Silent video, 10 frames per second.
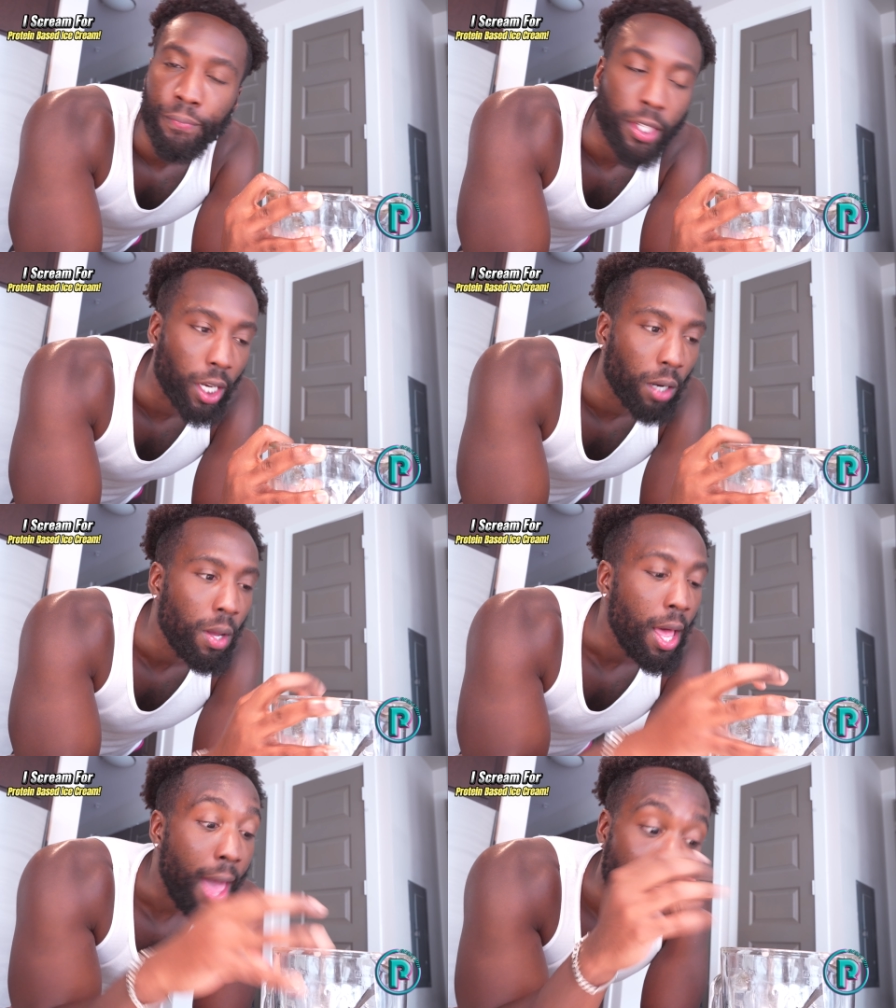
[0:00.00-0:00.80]
You
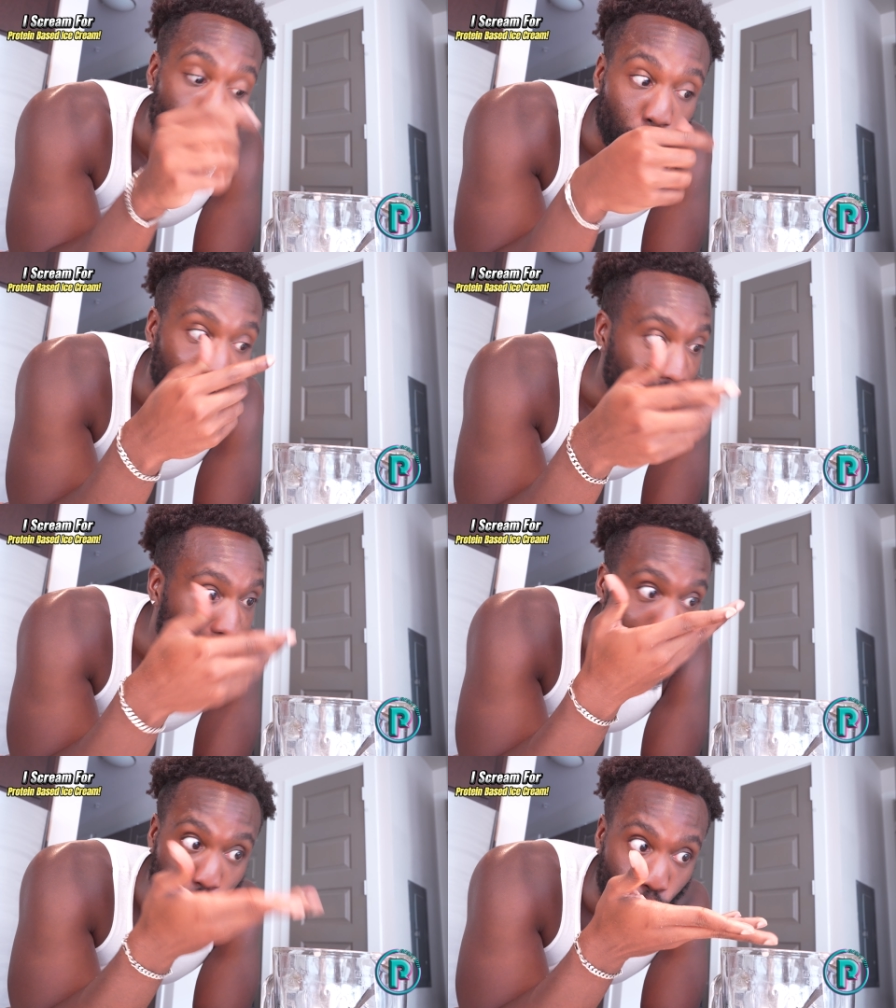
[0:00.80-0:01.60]
know? And you can
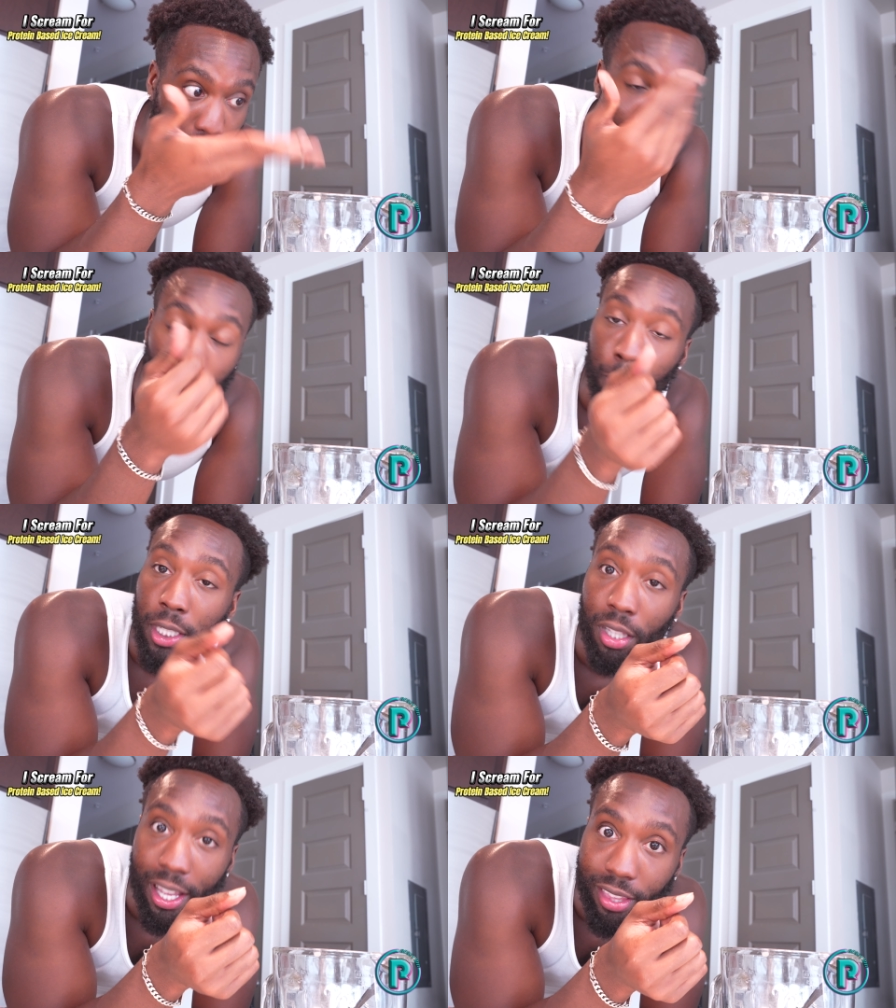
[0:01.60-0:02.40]
eat it straight out the
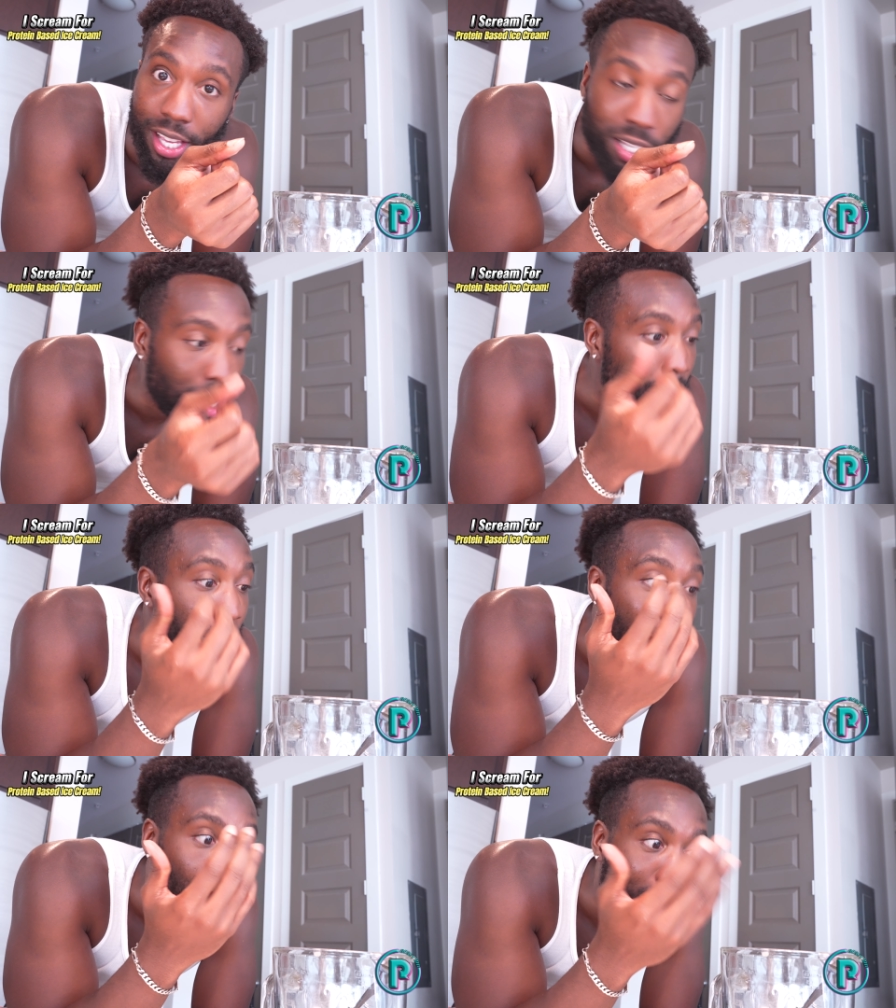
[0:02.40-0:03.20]
button like this
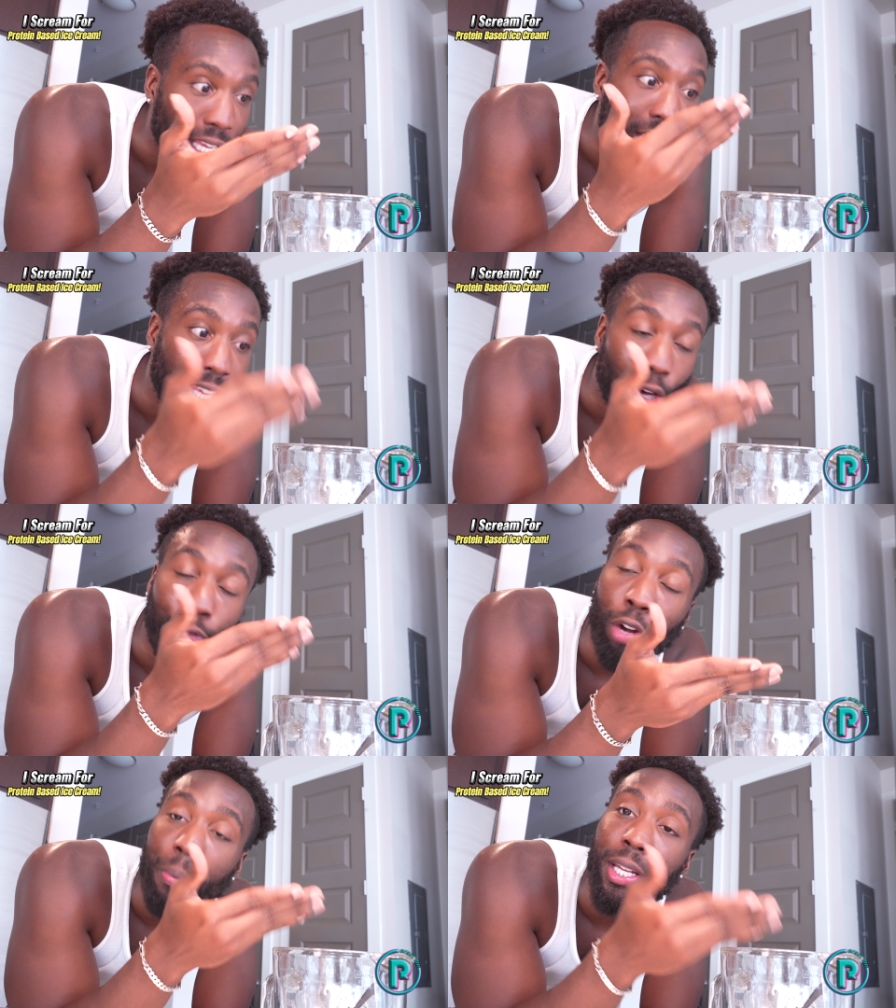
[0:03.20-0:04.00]
and you can eat it
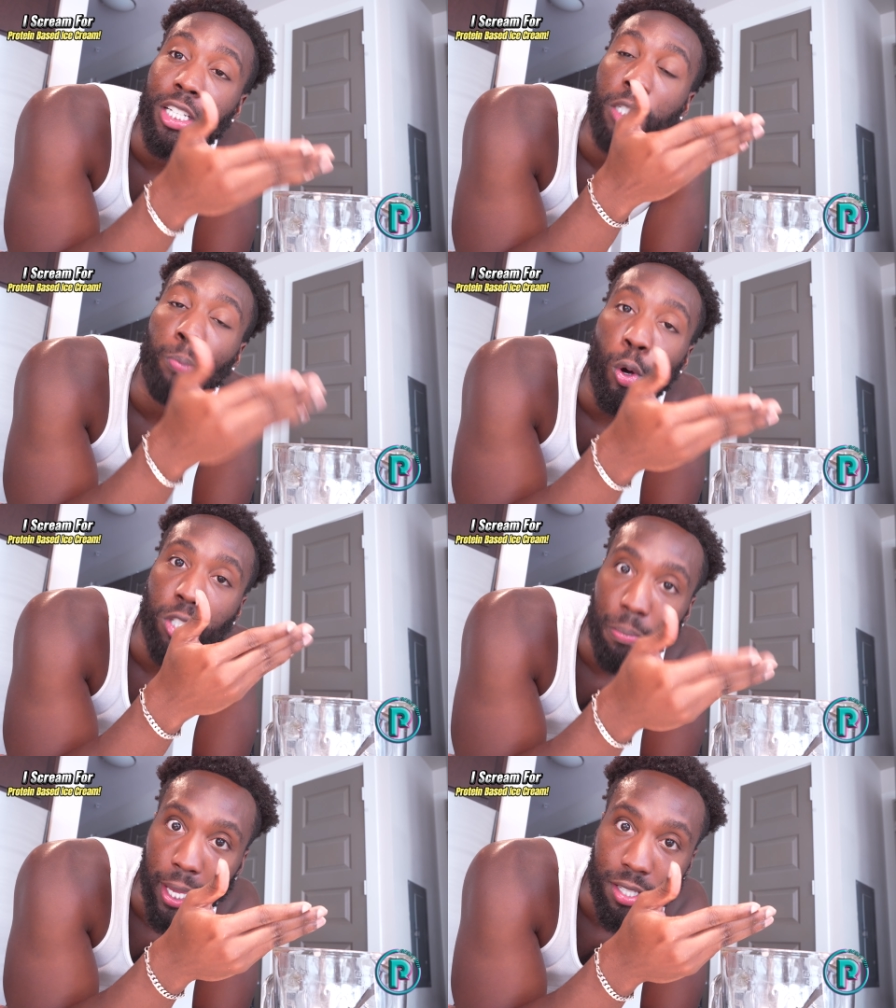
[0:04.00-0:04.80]
guilt-free because it's
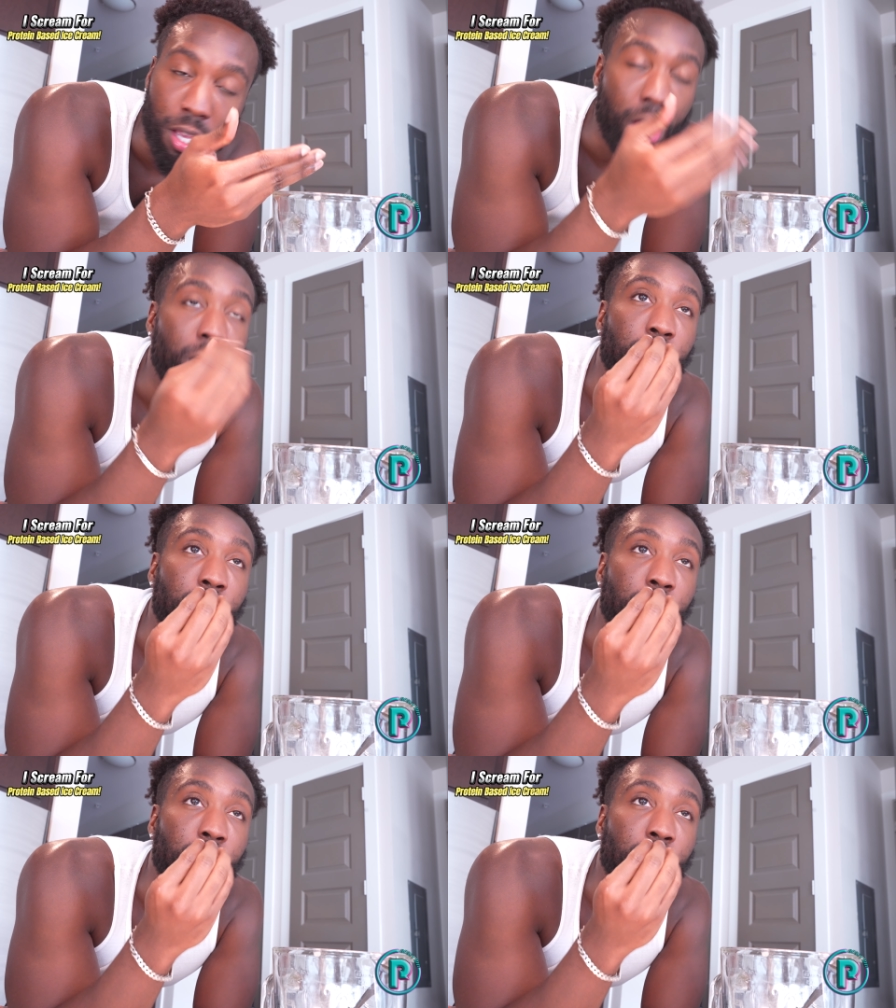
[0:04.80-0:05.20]
protein-based.